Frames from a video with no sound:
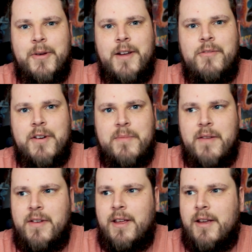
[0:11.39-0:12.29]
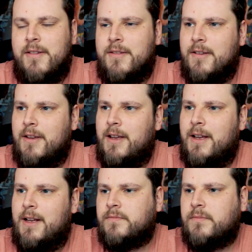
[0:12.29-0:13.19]
another one of my videos.
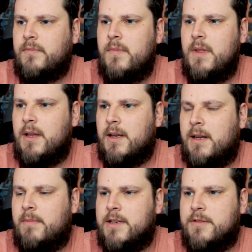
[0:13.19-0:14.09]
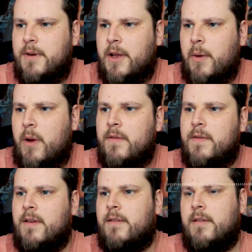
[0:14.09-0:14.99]
Um, I just want to go over